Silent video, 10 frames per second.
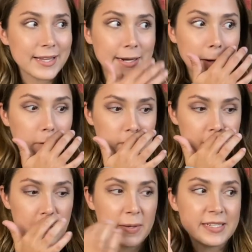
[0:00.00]
And
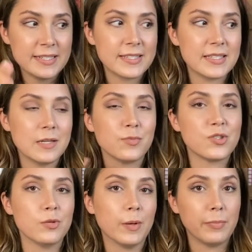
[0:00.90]
also, it didn't seem
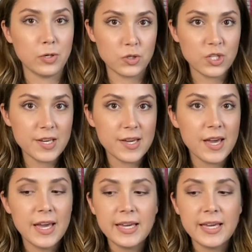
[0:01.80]
super pushy,